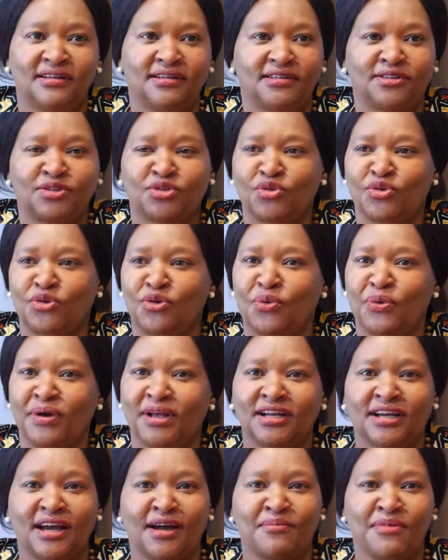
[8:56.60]
So,
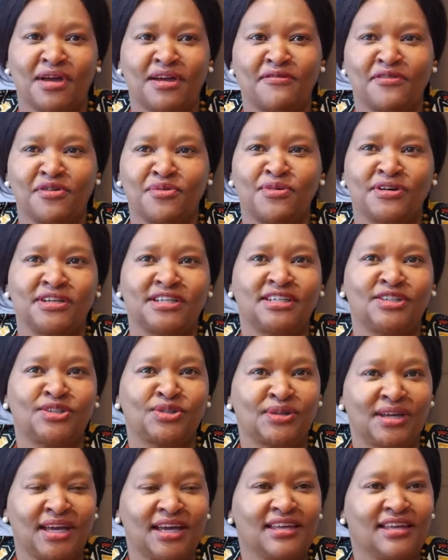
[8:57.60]
welcome everybody to
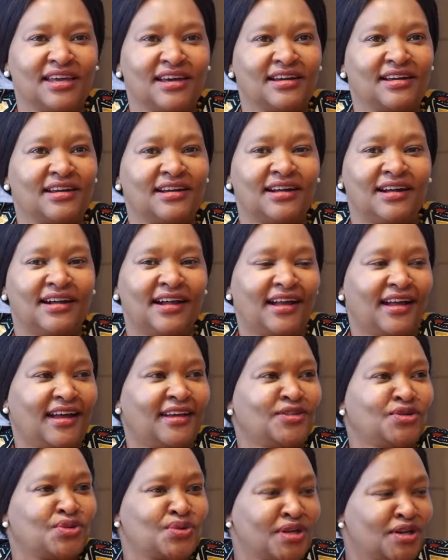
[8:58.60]
Kenya,
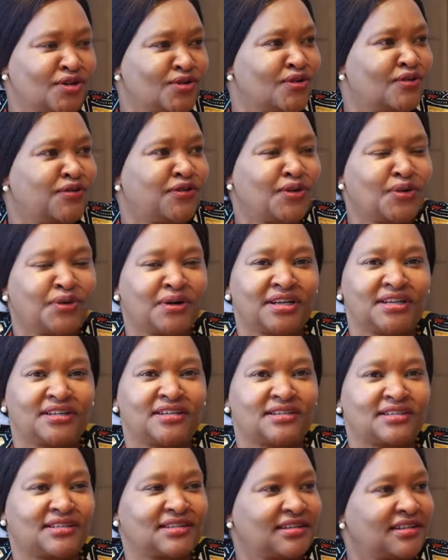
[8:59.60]
and we look forward
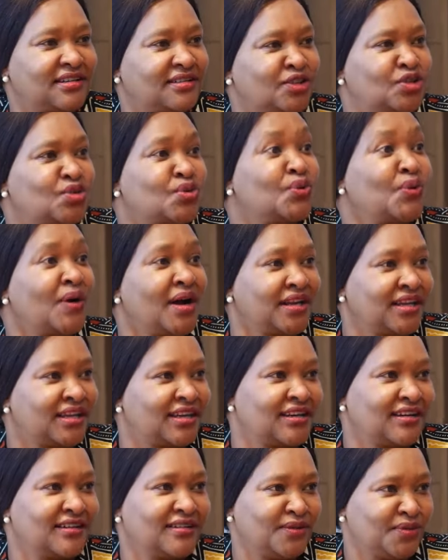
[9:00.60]
to
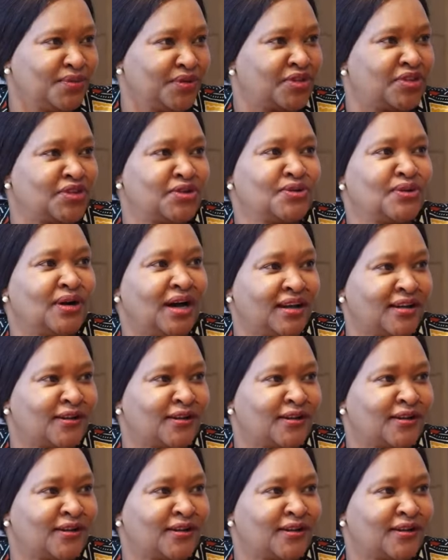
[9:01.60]
working with you a